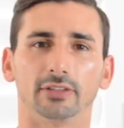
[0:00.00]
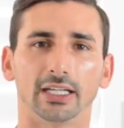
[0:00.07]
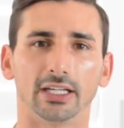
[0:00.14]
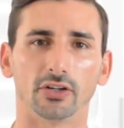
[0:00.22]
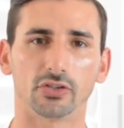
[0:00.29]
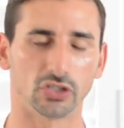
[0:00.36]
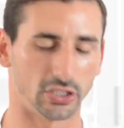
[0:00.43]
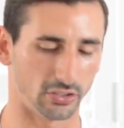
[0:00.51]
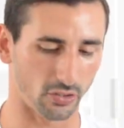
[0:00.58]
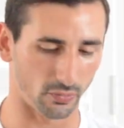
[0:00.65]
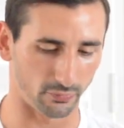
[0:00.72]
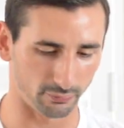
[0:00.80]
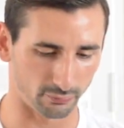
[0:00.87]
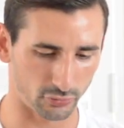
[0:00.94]
of Leon, she
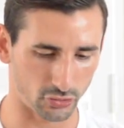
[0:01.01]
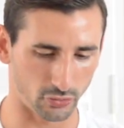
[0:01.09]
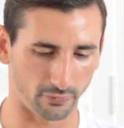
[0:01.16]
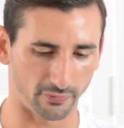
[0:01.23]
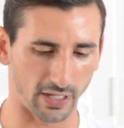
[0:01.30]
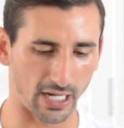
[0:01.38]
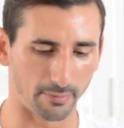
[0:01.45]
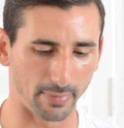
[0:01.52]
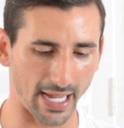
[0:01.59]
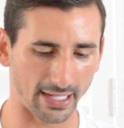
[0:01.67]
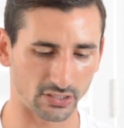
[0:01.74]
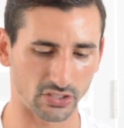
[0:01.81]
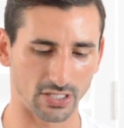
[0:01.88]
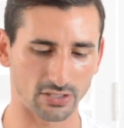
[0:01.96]
got too far
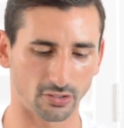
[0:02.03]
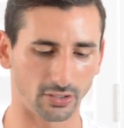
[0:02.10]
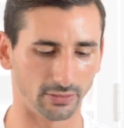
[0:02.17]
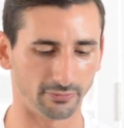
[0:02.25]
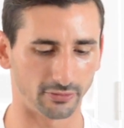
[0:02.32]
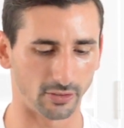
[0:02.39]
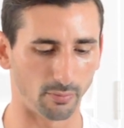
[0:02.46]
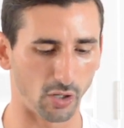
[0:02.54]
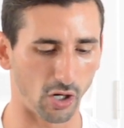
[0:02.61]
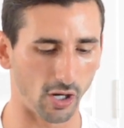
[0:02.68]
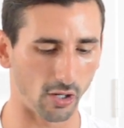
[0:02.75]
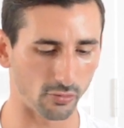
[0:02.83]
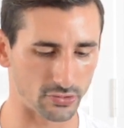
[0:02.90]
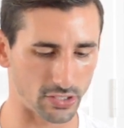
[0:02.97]
back. She's looking for a
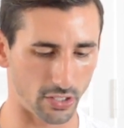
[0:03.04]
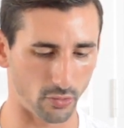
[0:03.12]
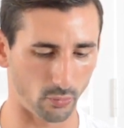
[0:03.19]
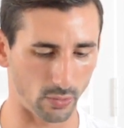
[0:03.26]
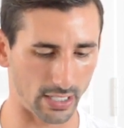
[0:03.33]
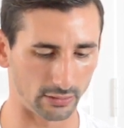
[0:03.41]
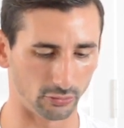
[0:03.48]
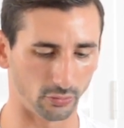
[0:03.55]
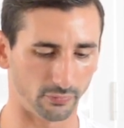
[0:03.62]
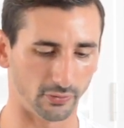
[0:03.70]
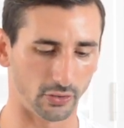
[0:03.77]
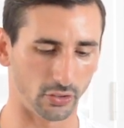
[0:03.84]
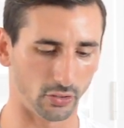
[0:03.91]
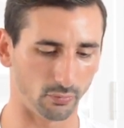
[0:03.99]
mile, so look
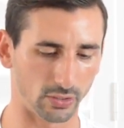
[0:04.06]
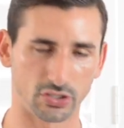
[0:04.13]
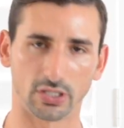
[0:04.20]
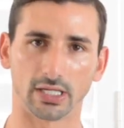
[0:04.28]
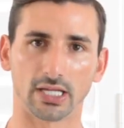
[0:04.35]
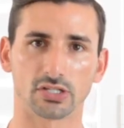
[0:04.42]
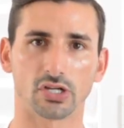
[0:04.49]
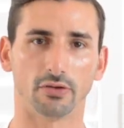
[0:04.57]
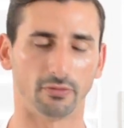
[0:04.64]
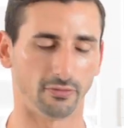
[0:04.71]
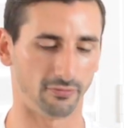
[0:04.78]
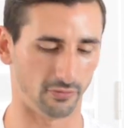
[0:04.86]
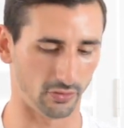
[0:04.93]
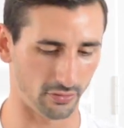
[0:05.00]
for her once she gets
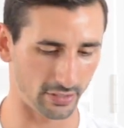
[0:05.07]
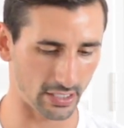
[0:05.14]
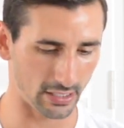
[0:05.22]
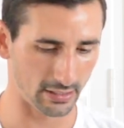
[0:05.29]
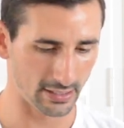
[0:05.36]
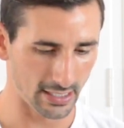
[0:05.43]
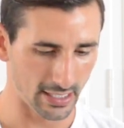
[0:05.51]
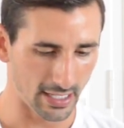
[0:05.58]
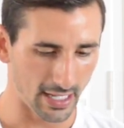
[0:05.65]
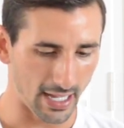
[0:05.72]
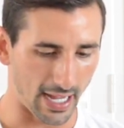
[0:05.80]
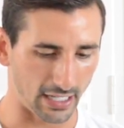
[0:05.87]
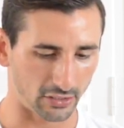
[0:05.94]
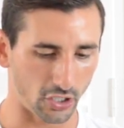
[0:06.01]
over further.
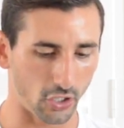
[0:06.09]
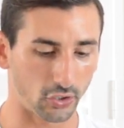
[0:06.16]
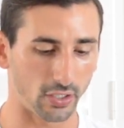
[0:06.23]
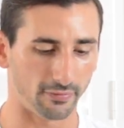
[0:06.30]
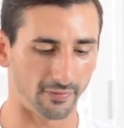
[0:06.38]
Coco